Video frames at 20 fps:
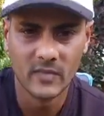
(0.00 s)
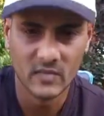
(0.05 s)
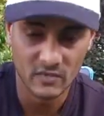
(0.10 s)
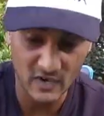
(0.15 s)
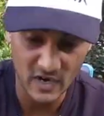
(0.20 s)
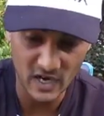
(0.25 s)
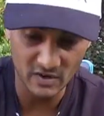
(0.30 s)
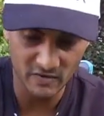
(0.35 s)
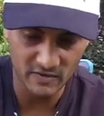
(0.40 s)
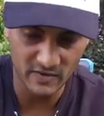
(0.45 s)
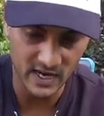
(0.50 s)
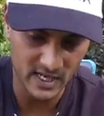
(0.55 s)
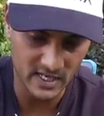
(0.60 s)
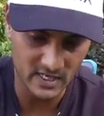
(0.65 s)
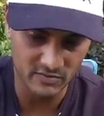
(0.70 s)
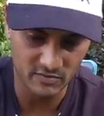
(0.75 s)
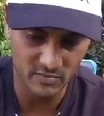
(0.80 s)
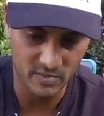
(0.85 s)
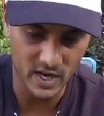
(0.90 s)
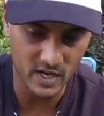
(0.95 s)
Very
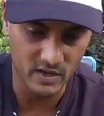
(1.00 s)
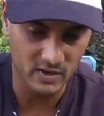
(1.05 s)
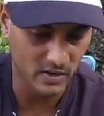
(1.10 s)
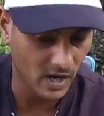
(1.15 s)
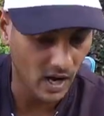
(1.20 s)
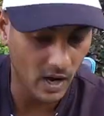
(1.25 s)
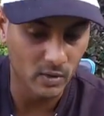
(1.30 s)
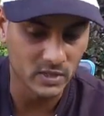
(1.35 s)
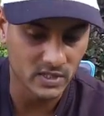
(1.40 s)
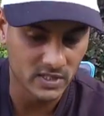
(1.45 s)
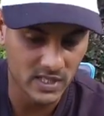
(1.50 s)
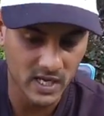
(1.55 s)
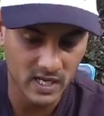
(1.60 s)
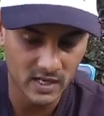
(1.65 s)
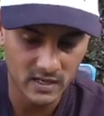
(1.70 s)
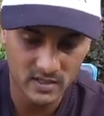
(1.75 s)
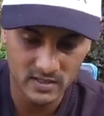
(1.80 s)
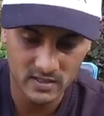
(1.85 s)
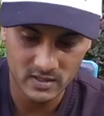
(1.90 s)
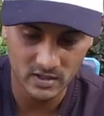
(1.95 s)
effective bait on our
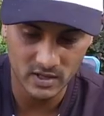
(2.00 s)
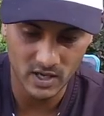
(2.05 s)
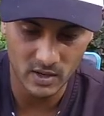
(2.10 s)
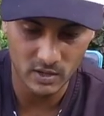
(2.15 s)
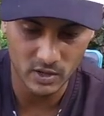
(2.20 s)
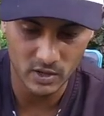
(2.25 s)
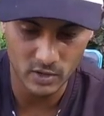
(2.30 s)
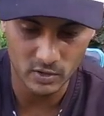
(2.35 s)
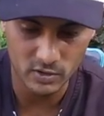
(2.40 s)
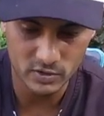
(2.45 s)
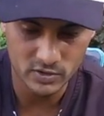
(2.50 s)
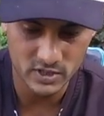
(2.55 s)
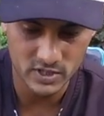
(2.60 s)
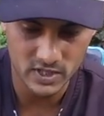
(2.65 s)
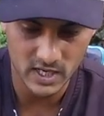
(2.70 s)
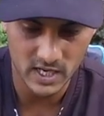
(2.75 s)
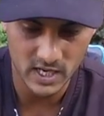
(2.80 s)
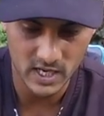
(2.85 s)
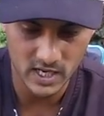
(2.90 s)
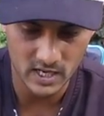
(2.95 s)
side, on our coast.
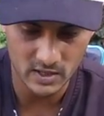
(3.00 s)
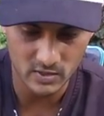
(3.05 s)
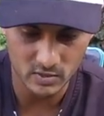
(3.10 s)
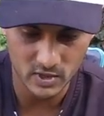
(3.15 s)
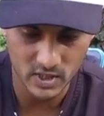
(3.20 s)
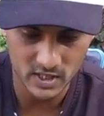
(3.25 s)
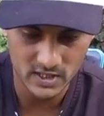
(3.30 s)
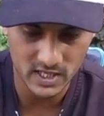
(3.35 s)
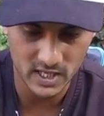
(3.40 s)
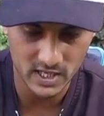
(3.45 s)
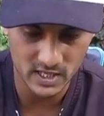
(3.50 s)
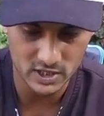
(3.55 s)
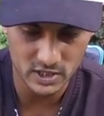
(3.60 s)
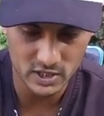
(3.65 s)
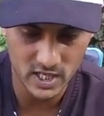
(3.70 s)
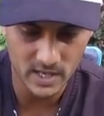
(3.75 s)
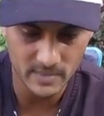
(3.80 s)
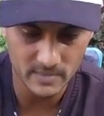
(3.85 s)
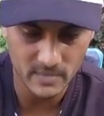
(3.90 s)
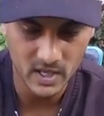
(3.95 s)
Works like a
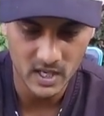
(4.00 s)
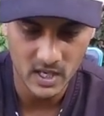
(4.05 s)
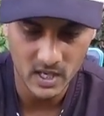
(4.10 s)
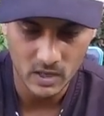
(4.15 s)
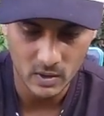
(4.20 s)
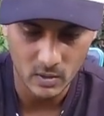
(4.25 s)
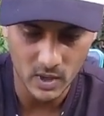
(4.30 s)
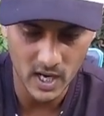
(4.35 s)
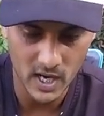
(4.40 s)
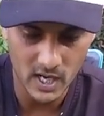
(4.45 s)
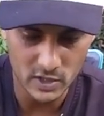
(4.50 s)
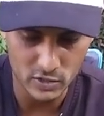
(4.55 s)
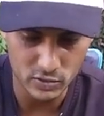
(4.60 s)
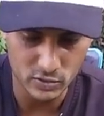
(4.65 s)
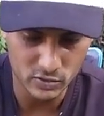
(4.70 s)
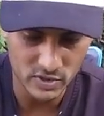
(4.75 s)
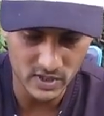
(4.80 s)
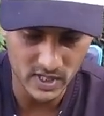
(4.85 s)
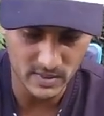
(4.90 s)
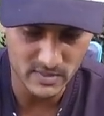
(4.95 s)
charm. What I
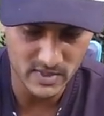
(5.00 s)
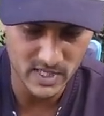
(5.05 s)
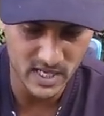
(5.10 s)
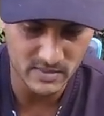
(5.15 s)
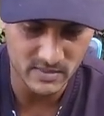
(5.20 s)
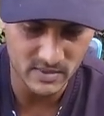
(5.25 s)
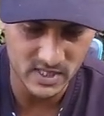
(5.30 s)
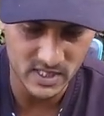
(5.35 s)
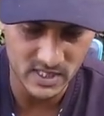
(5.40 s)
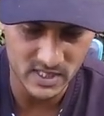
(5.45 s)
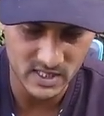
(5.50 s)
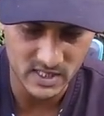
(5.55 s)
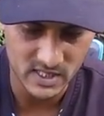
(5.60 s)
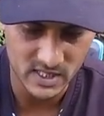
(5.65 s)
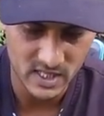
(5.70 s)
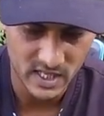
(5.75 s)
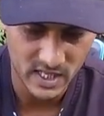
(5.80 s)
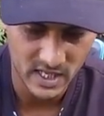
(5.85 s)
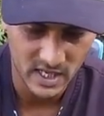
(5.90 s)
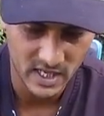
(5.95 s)
do sometimes
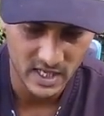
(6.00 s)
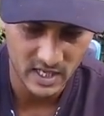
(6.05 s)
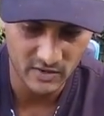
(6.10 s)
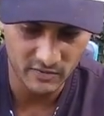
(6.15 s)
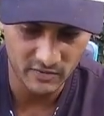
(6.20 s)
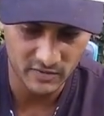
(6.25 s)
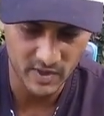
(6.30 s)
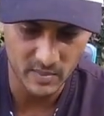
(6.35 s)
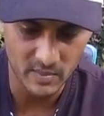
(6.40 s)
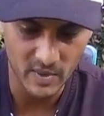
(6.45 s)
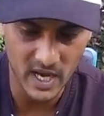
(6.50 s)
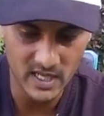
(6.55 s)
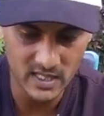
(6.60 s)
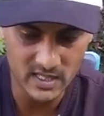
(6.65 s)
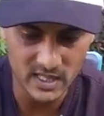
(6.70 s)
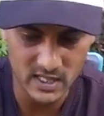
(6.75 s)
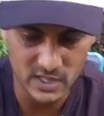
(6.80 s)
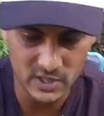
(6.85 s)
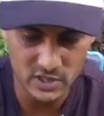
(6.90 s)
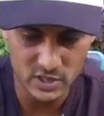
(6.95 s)
is if the
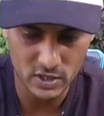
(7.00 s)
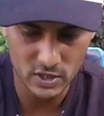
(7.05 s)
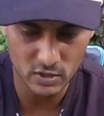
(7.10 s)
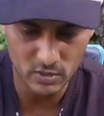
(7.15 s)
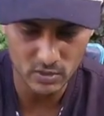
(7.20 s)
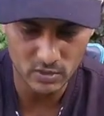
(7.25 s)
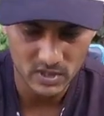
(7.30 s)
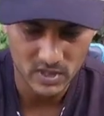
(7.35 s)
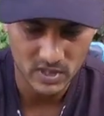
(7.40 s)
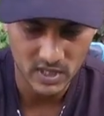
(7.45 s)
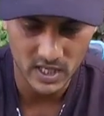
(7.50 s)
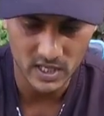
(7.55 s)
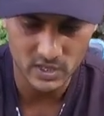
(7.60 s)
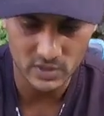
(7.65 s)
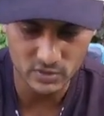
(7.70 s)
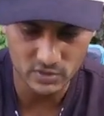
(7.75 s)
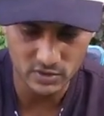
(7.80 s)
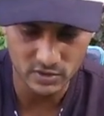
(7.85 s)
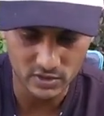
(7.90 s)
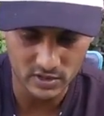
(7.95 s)
bites are slow, I
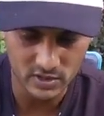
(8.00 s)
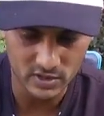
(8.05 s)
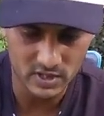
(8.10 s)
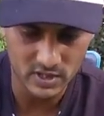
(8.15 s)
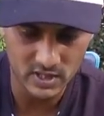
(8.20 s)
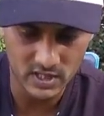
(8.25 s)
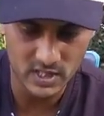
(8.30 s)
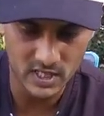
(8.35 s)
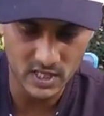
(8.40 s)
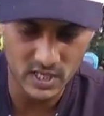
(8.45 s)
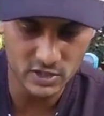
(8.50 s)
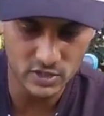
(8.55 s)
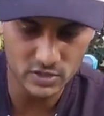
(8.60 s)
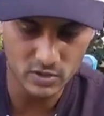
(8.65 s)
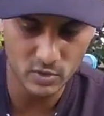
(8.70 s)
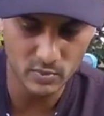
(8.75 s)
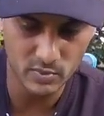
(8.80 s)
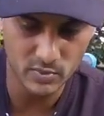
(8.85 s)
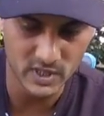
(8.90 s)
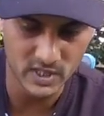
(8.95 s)
just crush
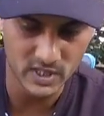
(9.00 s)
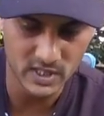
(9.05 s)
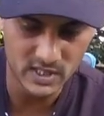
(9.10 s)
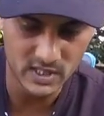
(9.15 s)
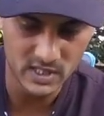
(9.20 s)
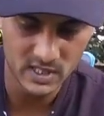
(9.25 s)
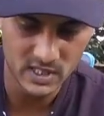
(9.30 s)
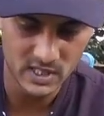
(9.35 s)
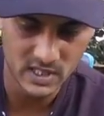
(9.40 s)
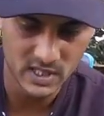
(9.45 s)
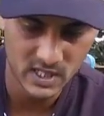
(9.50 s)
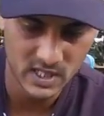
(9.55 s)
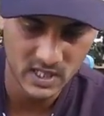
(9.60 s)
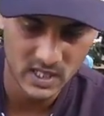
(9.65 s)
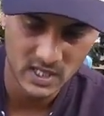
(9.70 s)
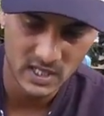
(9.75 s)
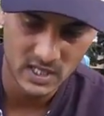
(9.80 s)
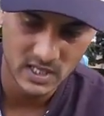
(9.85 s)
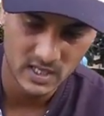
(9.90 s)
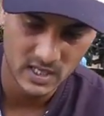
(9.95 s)
open this
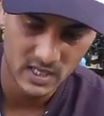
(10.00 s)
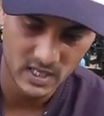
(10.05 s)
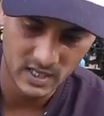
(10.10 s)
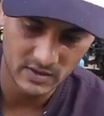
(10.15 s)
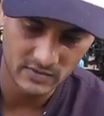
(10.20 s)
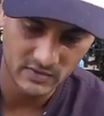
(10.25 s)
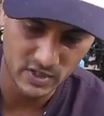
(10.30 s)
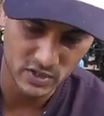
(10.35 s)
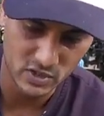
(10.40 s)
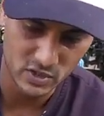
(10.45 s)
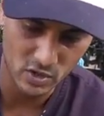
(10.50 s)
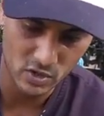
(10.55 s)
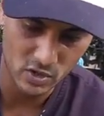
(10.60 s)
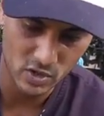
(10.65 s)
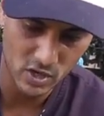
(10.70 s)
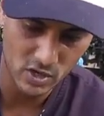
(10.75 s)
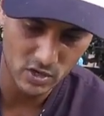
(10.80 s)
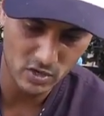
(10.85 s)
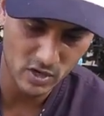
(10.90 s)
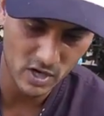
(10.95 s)
if there's no
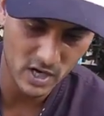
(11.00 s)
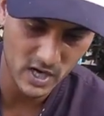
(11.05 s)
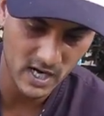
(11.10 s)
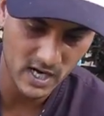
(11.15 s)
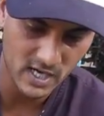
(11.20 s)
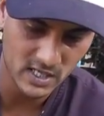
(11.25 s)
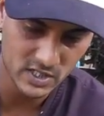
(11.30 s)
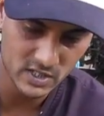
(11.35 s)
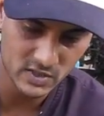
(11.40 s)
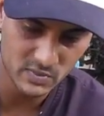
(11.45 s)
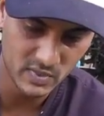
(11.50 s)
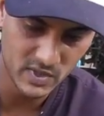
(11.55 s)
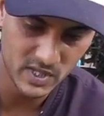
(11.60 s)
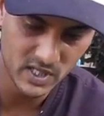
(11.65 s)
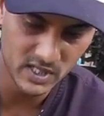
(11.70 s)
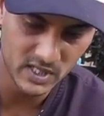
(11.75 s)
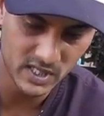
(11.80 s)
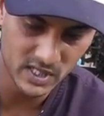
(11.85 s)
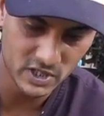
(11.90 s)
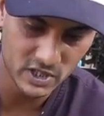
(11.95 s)
cotton on, and I just
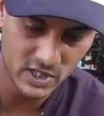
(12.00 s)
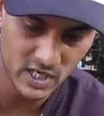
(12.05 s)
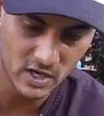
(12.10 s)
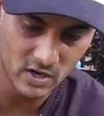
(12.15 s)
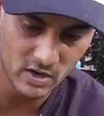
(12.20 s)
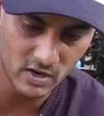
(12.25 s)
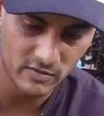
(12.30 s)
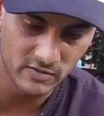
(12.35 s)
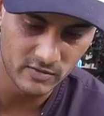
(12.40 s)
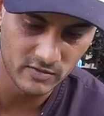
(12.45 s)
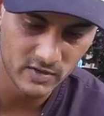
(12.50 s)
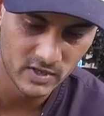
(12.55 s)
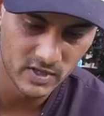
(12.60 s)
peel that shell off.